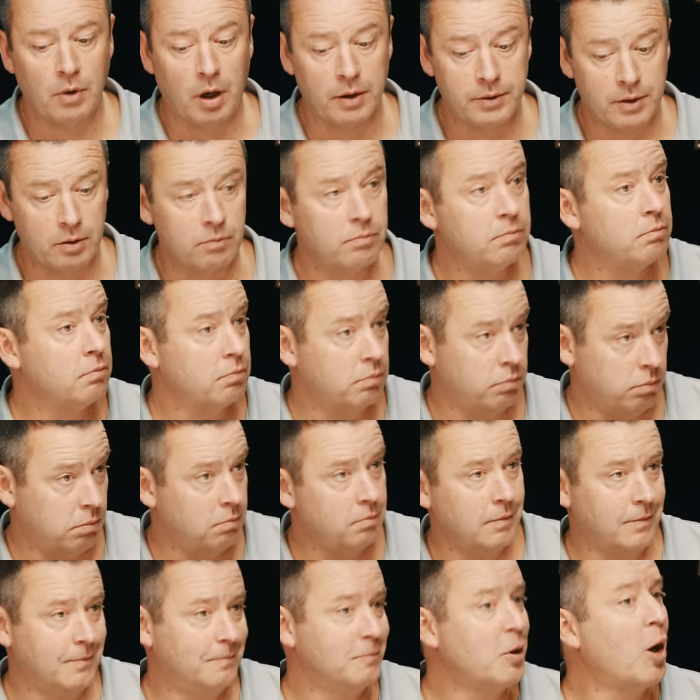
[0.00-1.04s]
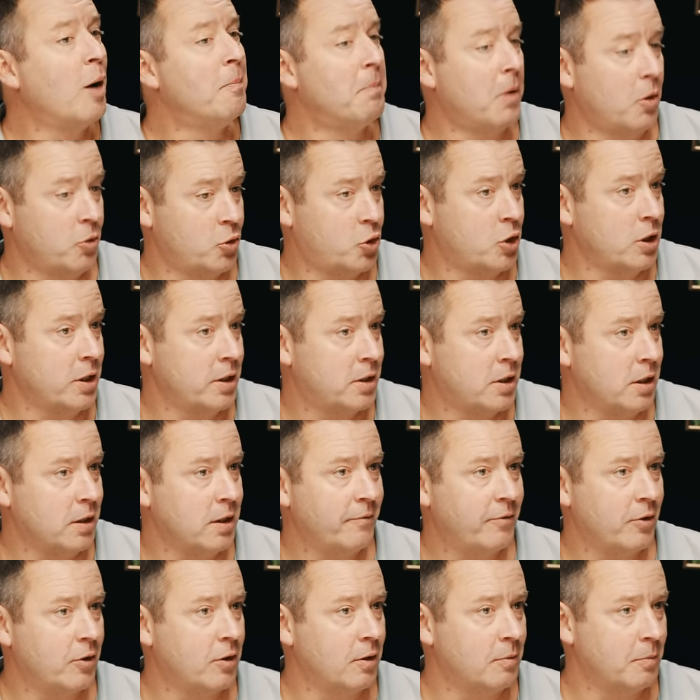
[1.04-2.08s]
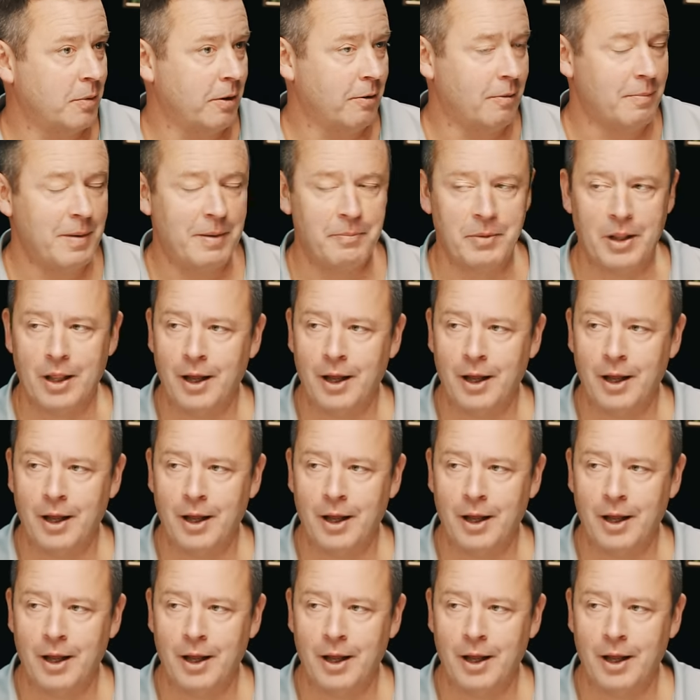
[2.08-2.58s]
Right, the emotionally significant, we remember